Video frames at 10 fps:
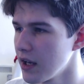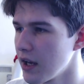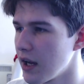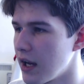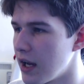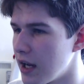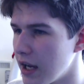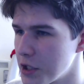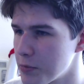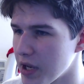
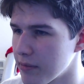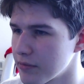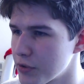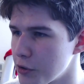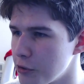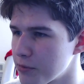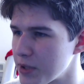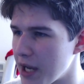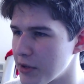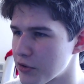HBM2
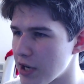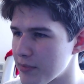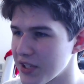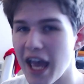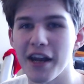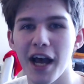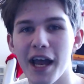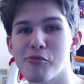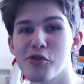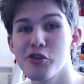timing straps. Again, I
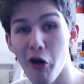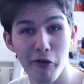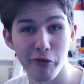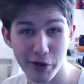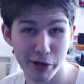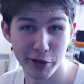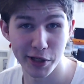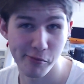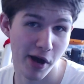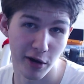am not very
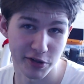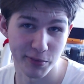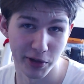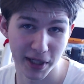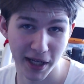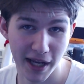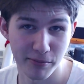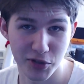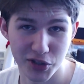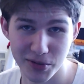good at BIOS modding.
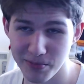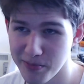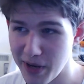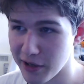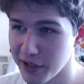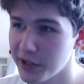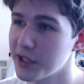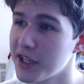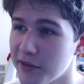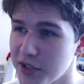I'm just barely
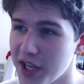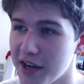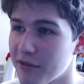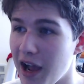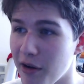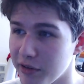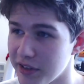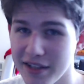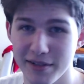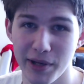good enough to get around,
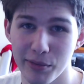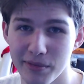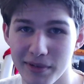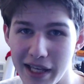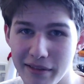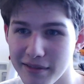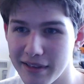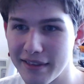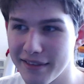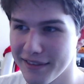and that's about, like,
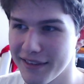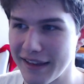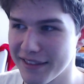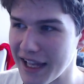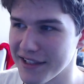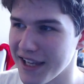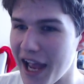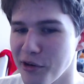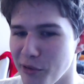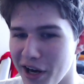that's
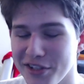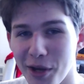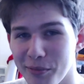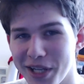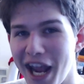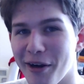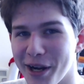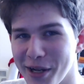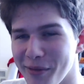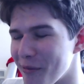kind of where I stopped
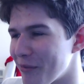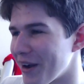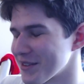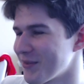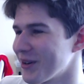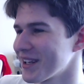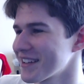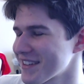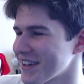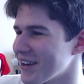caring about BIOS
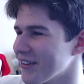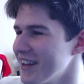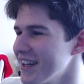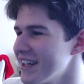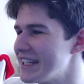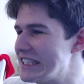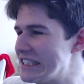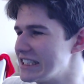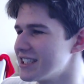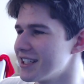modding, so
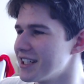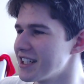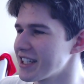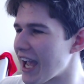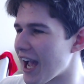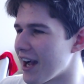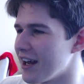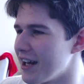yeah.